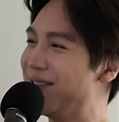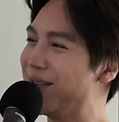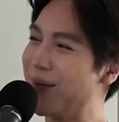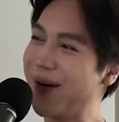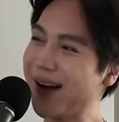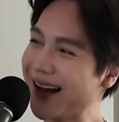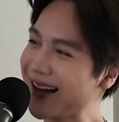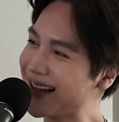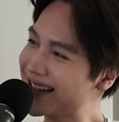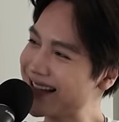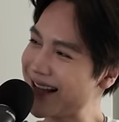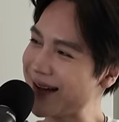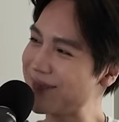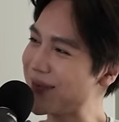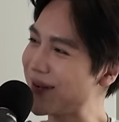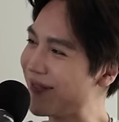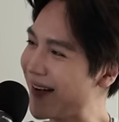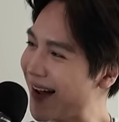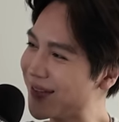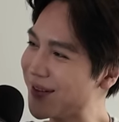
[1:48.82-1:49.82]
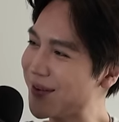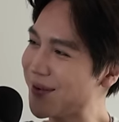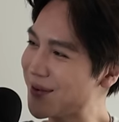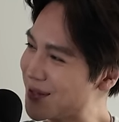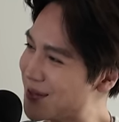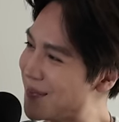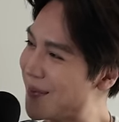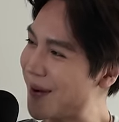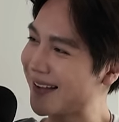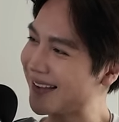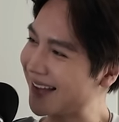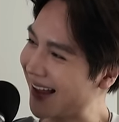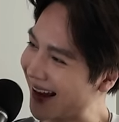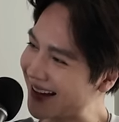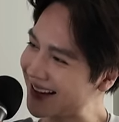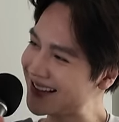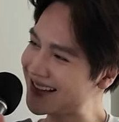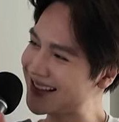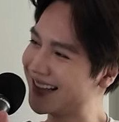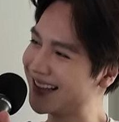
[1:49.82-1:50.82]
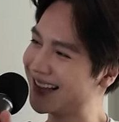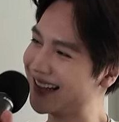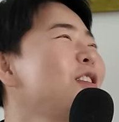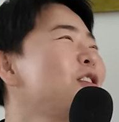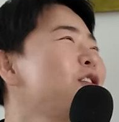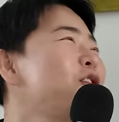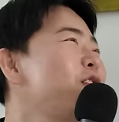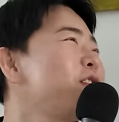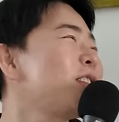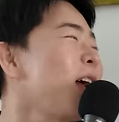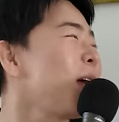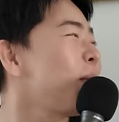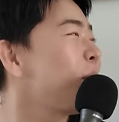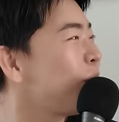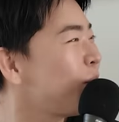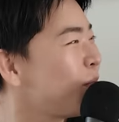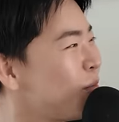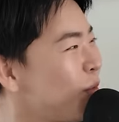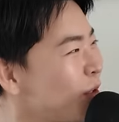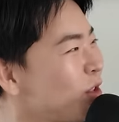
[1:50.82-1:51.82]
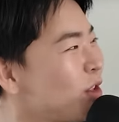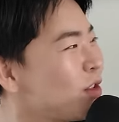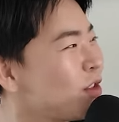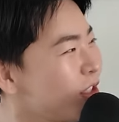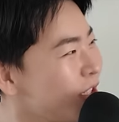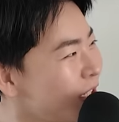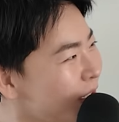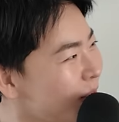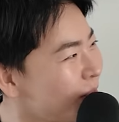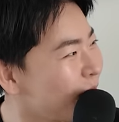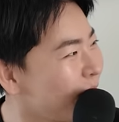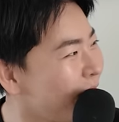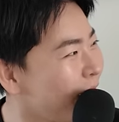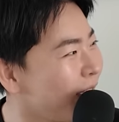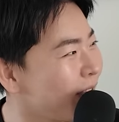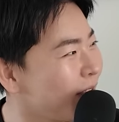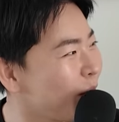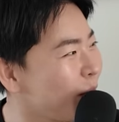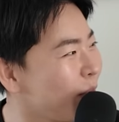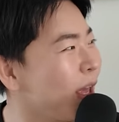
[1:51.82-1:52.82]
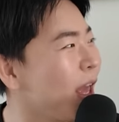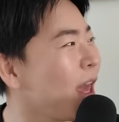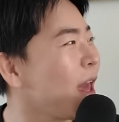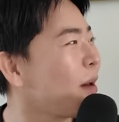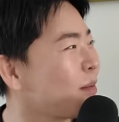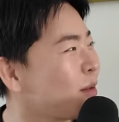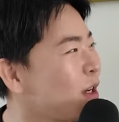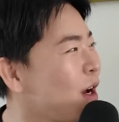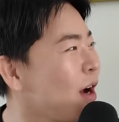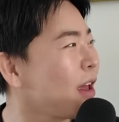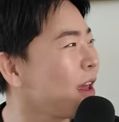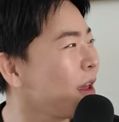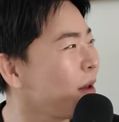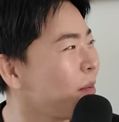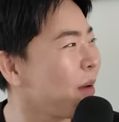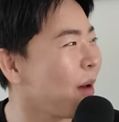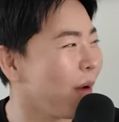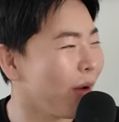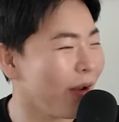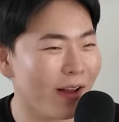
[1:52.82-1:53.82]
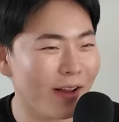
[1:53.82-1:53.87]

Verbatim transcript: you don't want to accept the fact that you're spring light it's just I'm winter deep, and we kept talking about